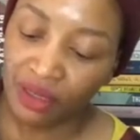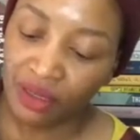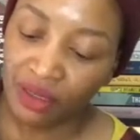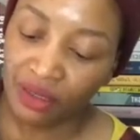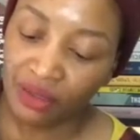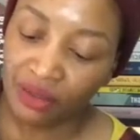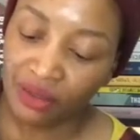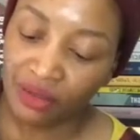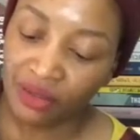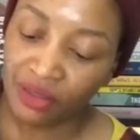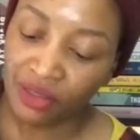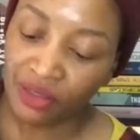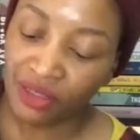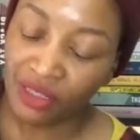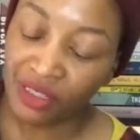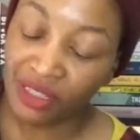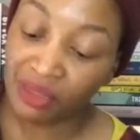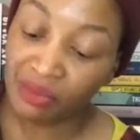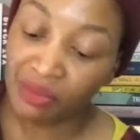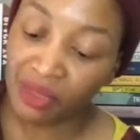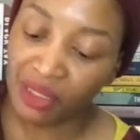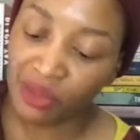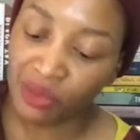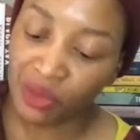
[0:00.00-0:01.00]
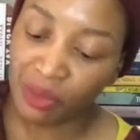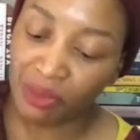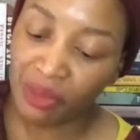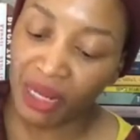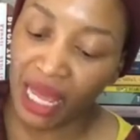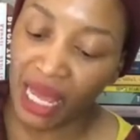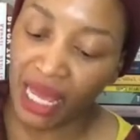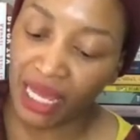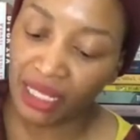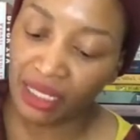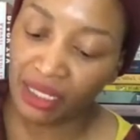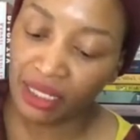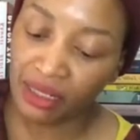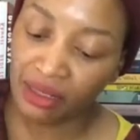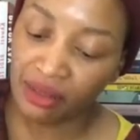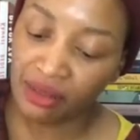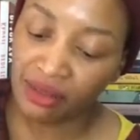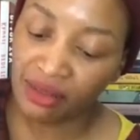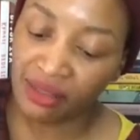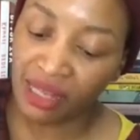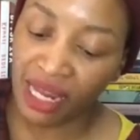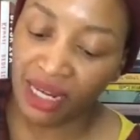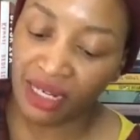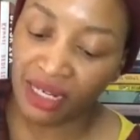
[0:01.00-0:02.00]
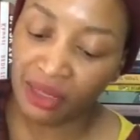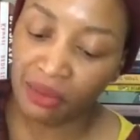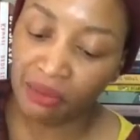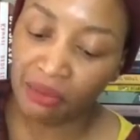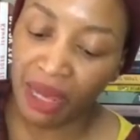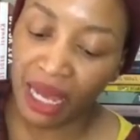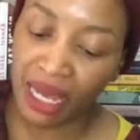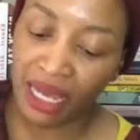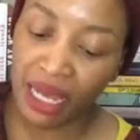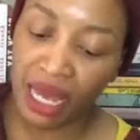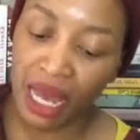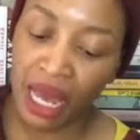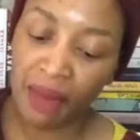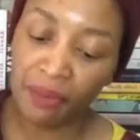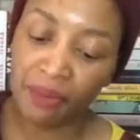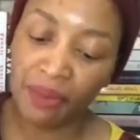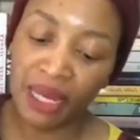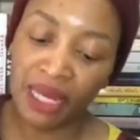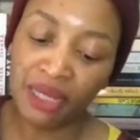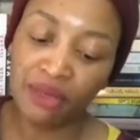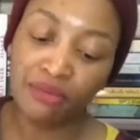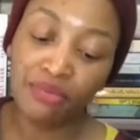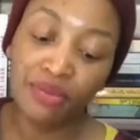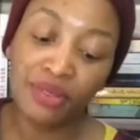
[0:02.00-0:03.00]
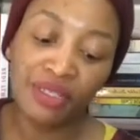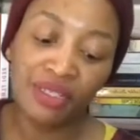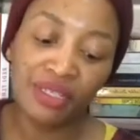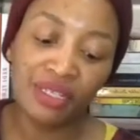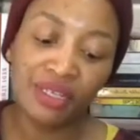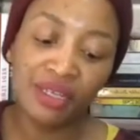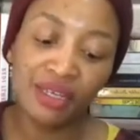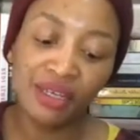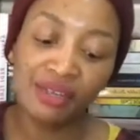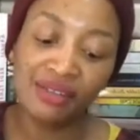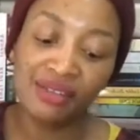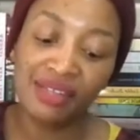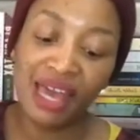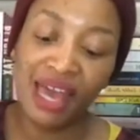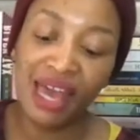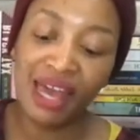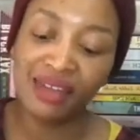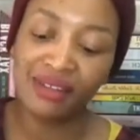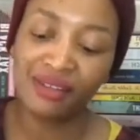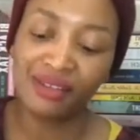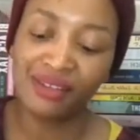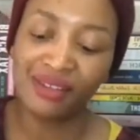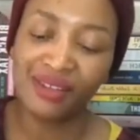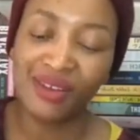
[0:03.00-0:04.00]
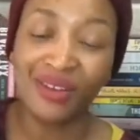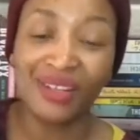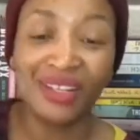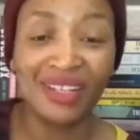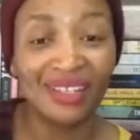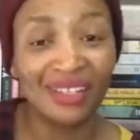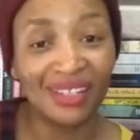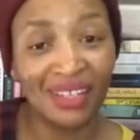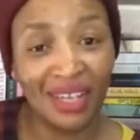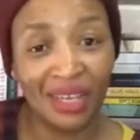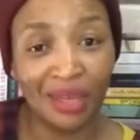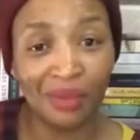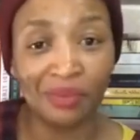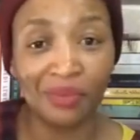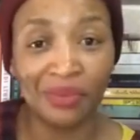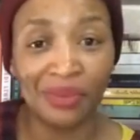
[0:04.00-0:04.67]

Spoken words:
Dr. Smith replied, standing back up and putting his hands on his hips.